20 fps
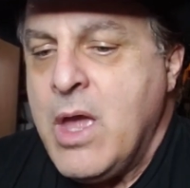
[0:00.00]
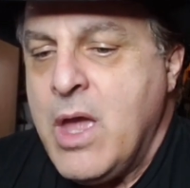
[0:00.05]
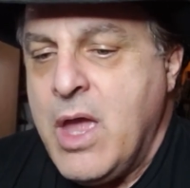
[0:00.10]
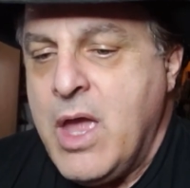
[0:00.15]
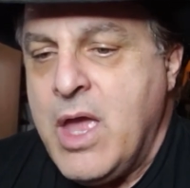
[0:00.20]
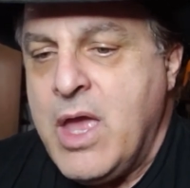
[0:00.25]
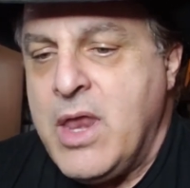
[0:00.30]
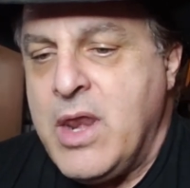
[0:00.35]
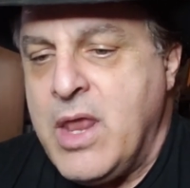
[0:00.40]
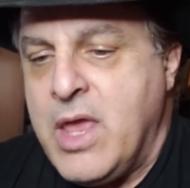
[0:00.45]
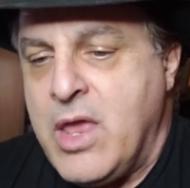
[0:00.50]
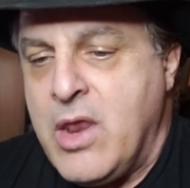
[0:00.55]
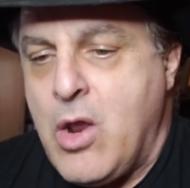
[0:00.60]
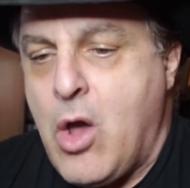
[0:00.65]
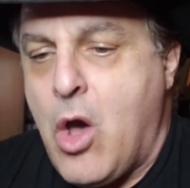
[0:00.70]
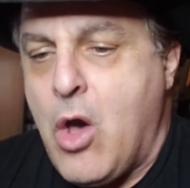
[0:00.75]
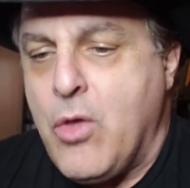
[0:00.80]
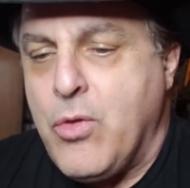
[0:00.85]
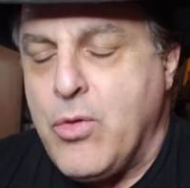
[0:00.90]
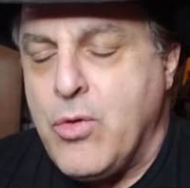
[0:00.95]
and
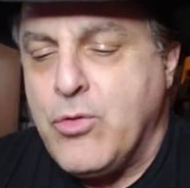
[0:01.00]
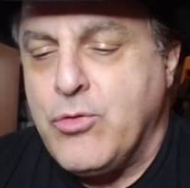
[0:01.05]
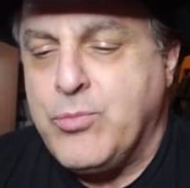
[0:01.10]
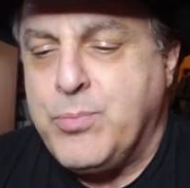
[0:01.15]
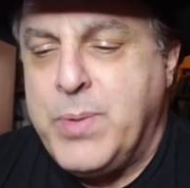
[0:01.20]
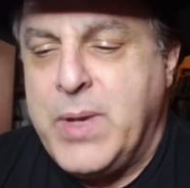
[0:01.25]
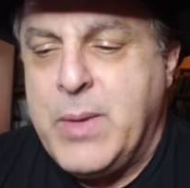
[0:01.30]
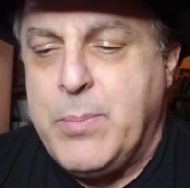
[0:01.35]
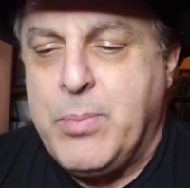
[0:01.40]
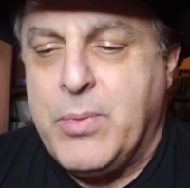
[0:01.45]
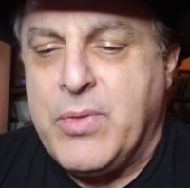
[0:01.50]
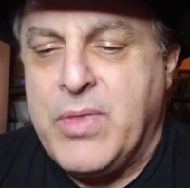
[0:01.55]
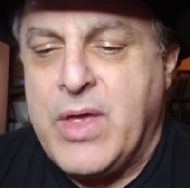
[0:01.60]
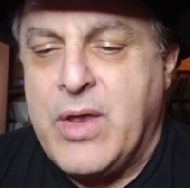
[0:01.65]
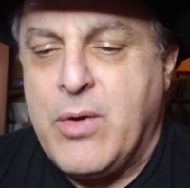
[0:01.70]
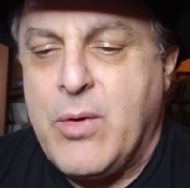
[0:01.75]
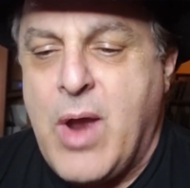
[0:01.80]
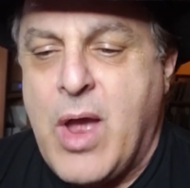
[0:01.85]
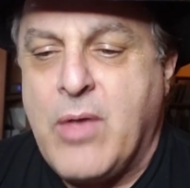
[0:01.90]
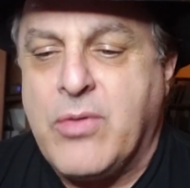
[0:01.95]
all those people that
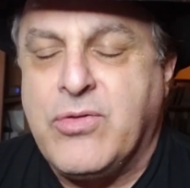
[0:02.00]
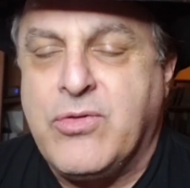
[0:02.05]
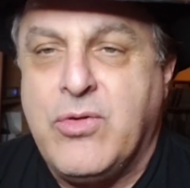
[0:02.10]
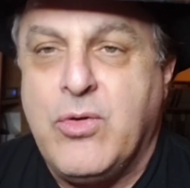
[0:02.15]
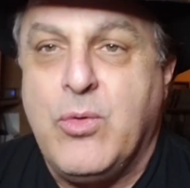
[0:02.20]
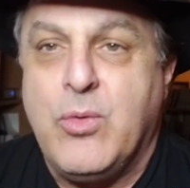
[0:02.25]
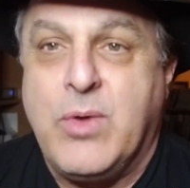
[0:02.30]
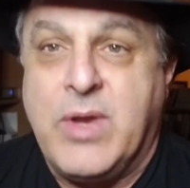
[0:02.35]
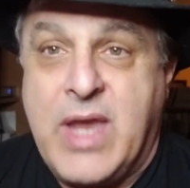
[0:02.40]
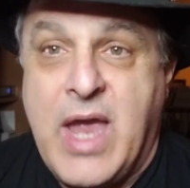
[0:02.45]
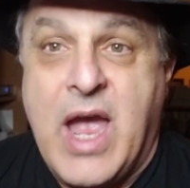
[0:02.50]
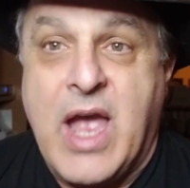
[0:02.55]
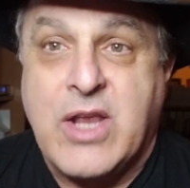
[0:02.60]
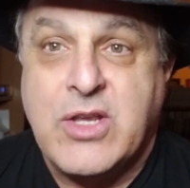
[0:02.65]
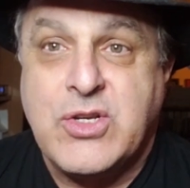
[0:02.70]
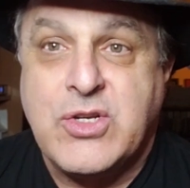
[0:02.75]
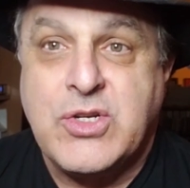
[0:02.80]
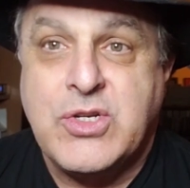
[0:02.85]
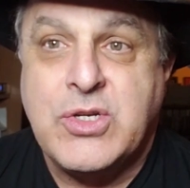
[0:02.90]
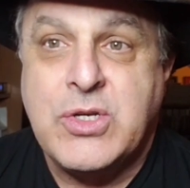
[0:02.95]
are out to
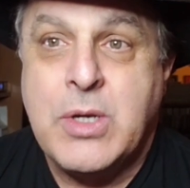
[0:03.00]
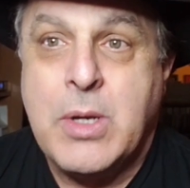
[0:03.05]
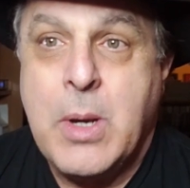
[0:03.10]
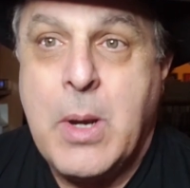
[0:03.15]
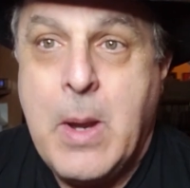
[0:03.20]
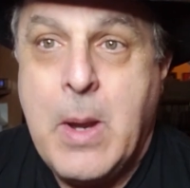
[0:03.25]
catch